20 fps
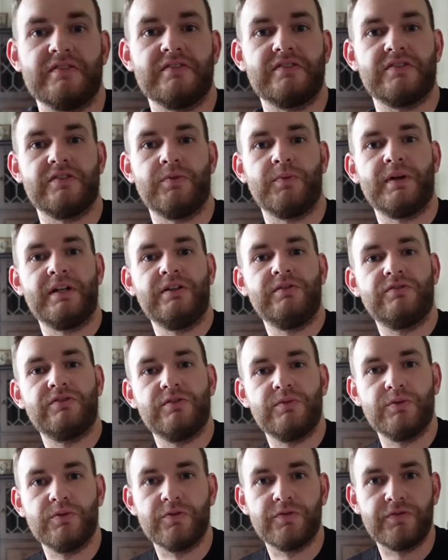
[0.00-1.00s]
So when you do
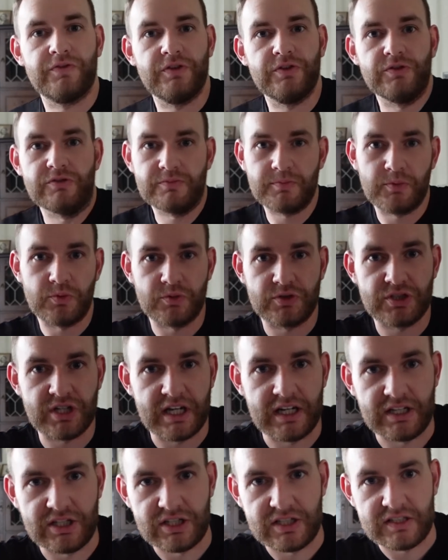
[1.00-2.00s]
your fuse board
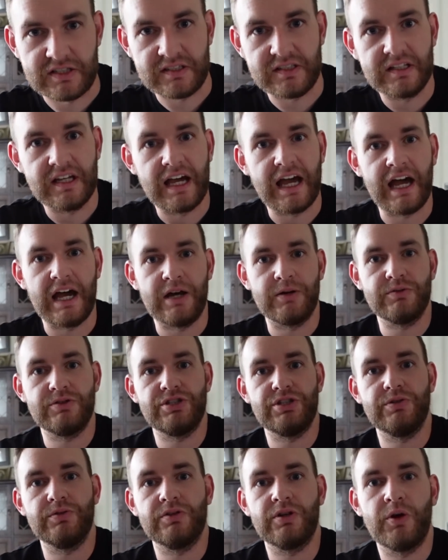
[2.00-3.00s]
changes, how
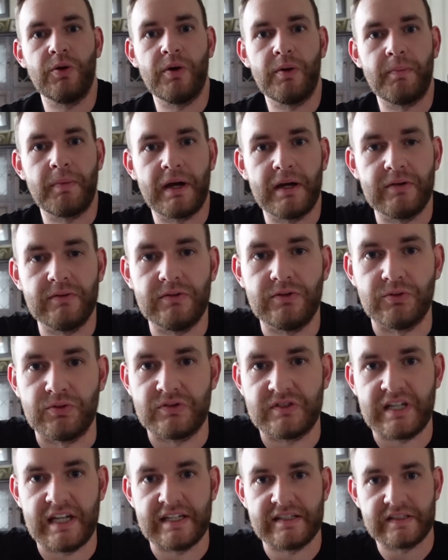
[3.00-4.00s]
do you go about your
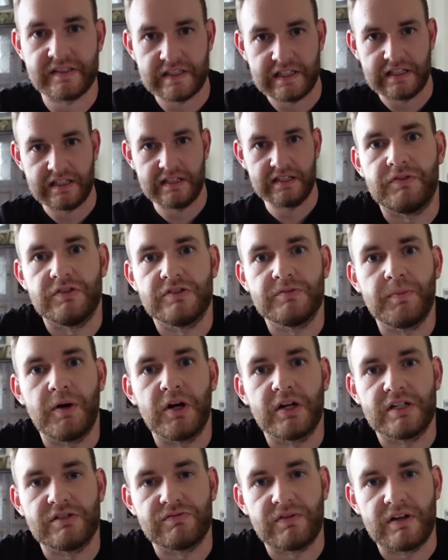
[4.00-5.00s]
testing? The
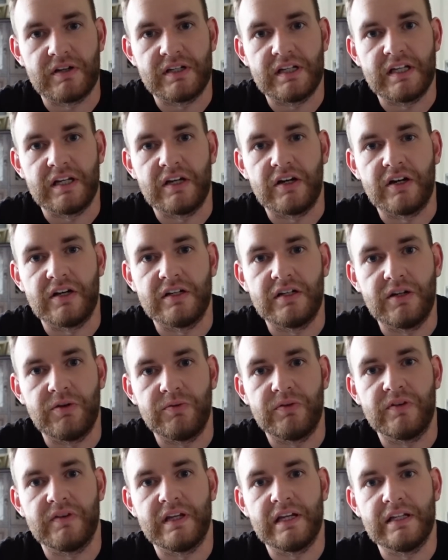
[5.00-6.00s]
sparkers around here, I know
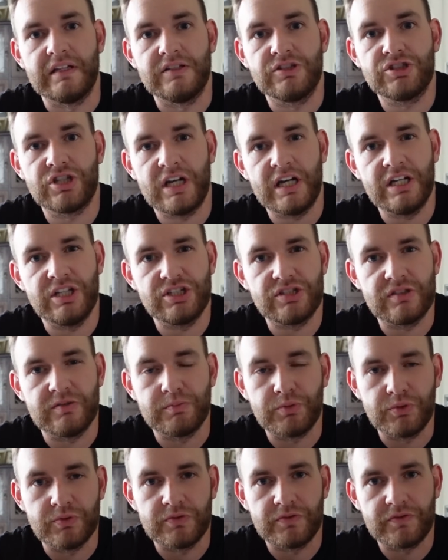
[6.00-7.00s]
that they change the
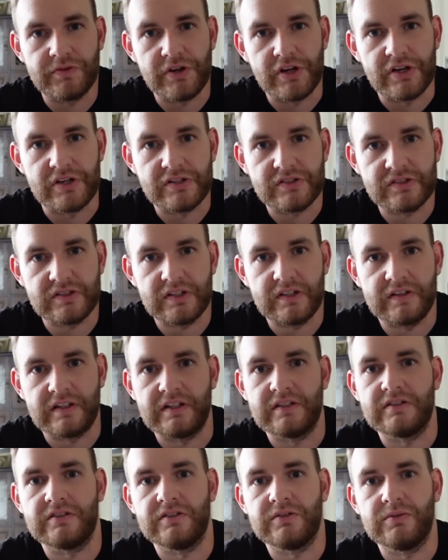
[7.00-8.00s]
board first and
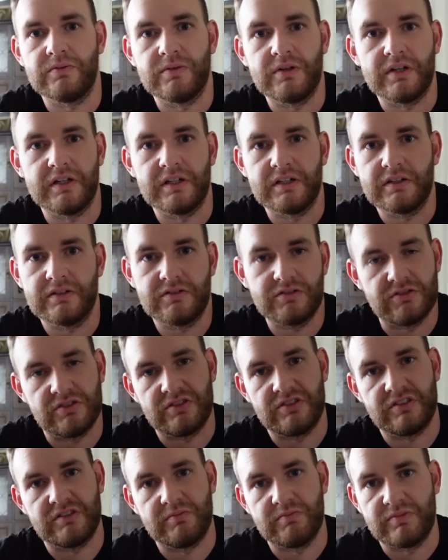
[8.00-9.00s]
then do like
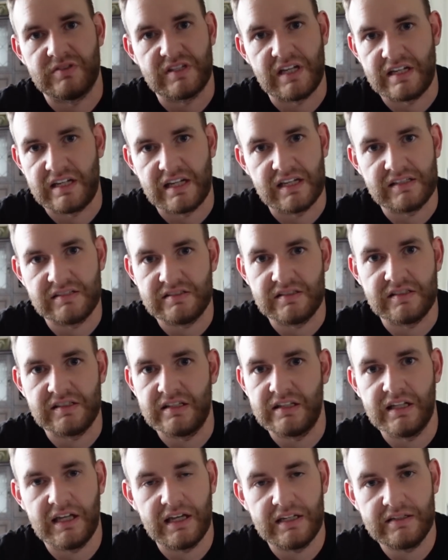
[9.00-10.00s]
just some ZS's
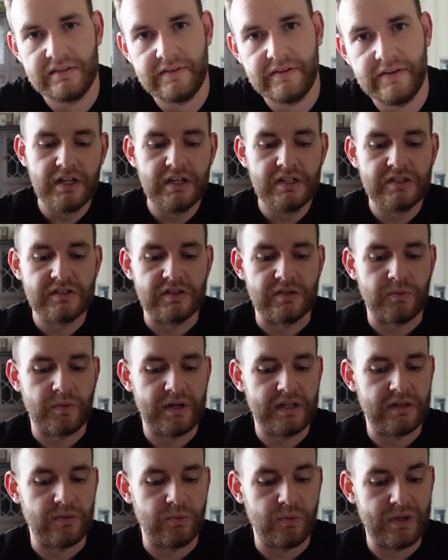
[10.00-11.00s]
at the end. So the
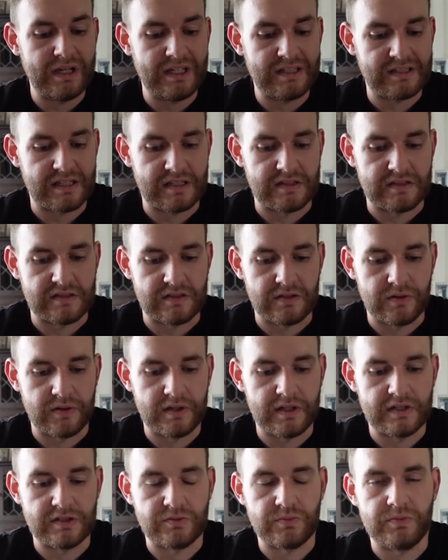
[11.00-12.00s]
way that we tend to do
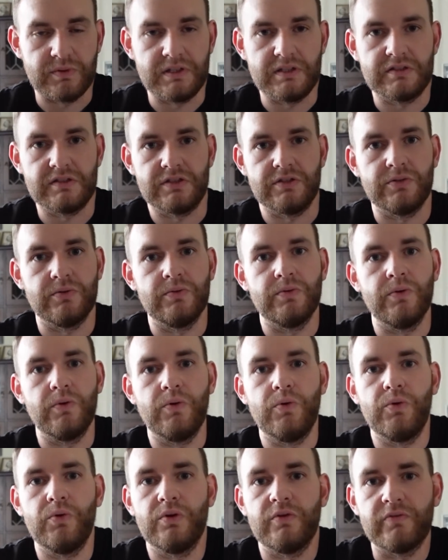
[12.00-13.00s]
it is we do
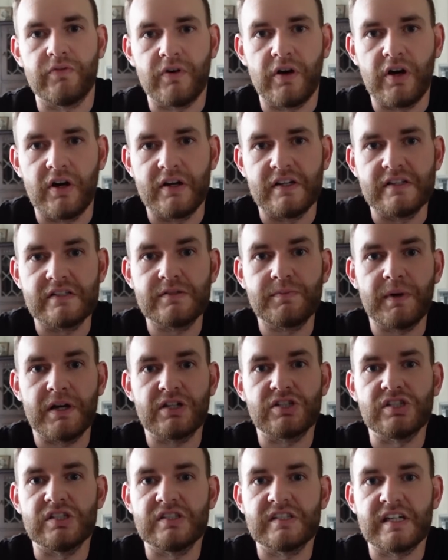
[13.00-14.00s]
all of our
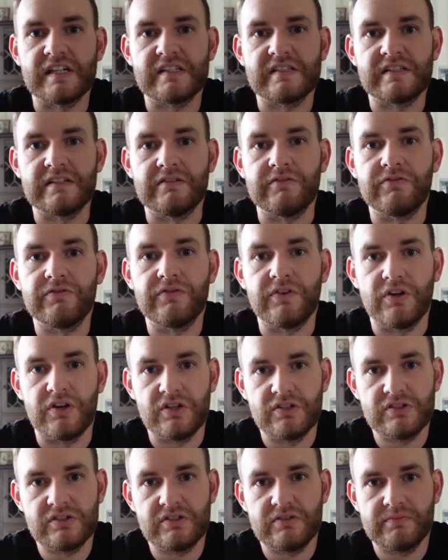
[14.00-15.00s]
inspection testing
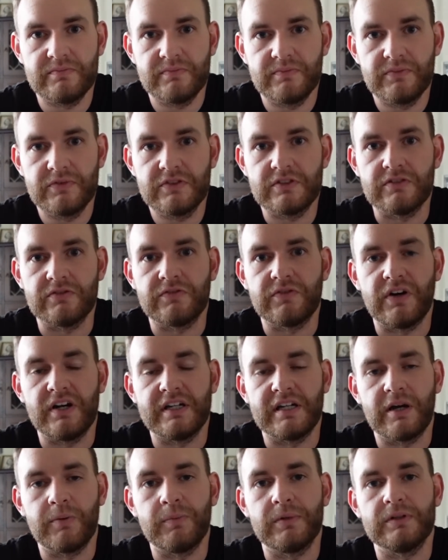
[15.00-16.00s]
first to
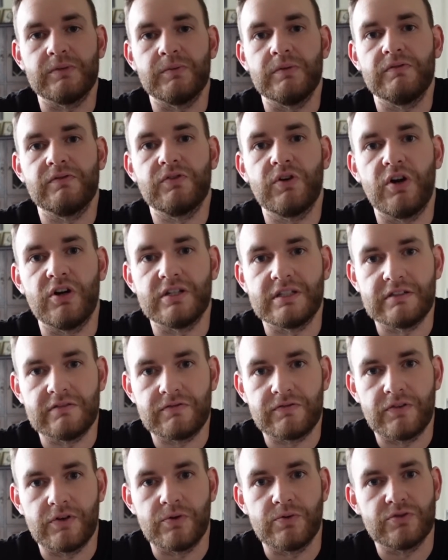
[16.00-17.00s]
find out whether we've got any
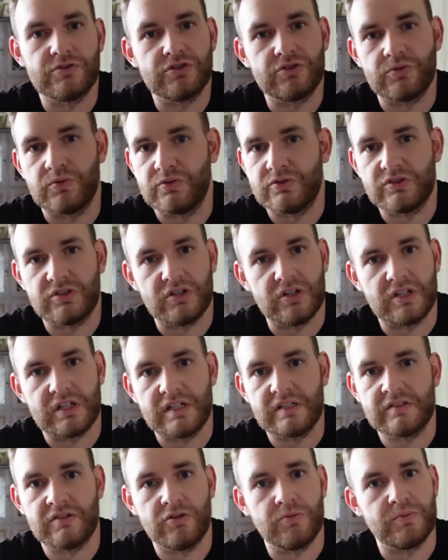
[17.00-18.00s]
faults, short
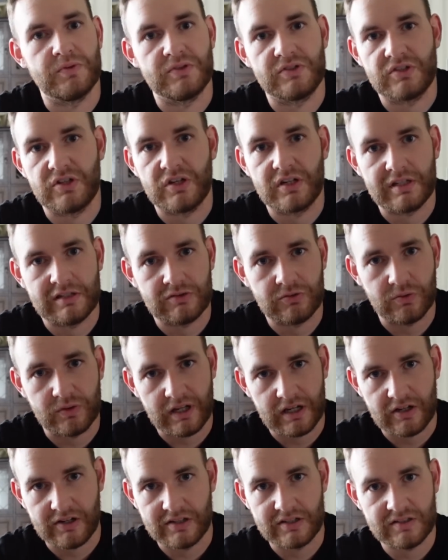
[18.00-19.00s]
circuits, open circuits, all
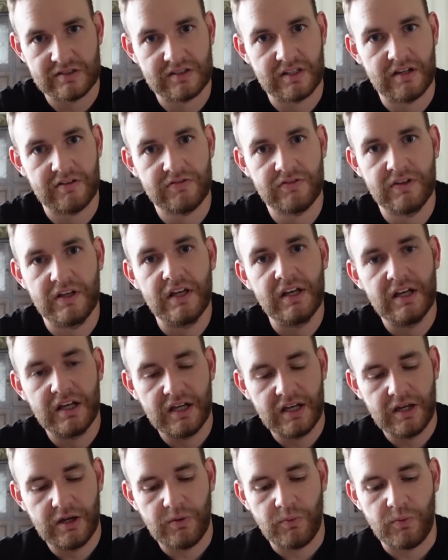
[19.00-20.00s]
that kind of stuff.
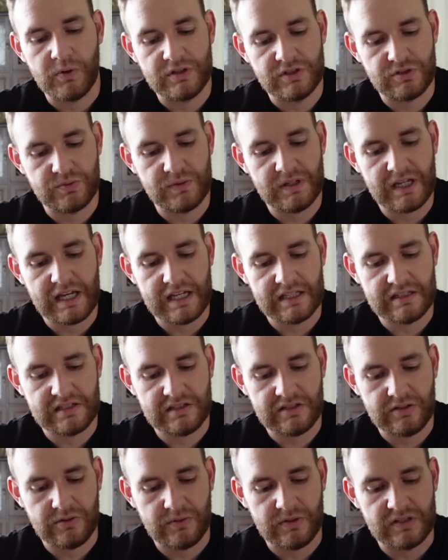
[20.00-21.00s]
Once we get
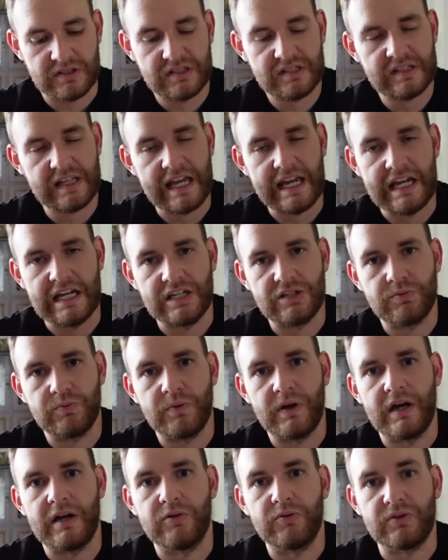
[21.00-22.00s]
to a stage
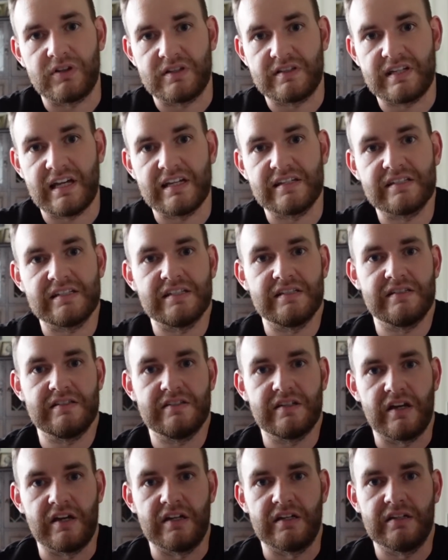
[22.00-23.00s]
where all the testing's
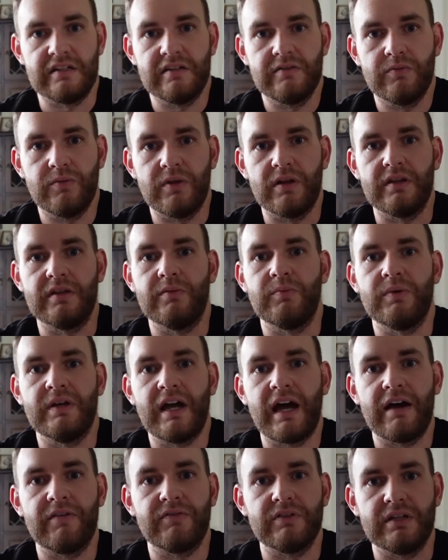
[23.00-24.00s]
done and then we
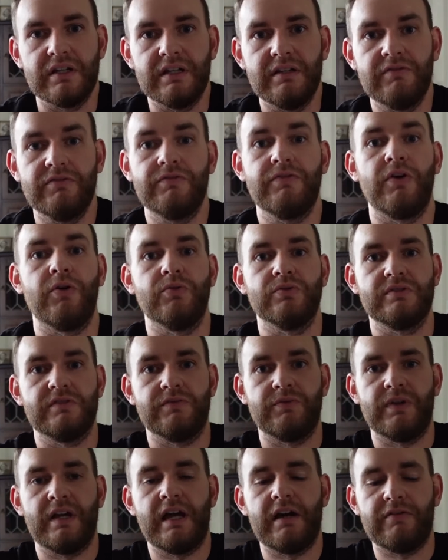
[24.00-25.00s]
have any faults,
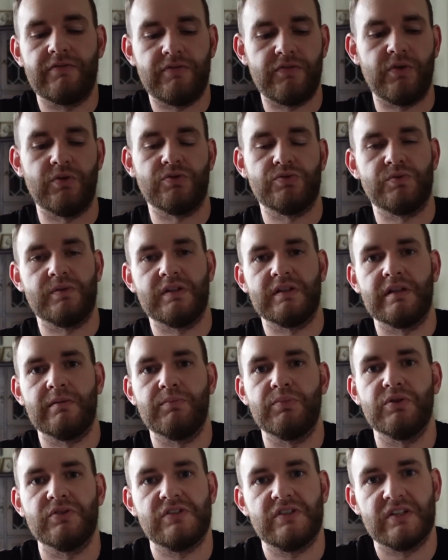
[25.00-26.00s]
if we have faults, we can then
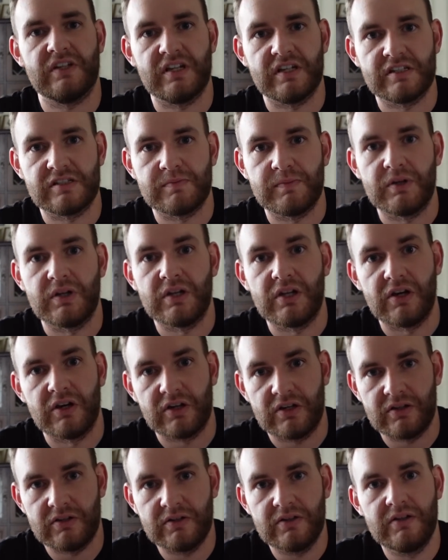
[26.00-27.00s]
put to the customer, look,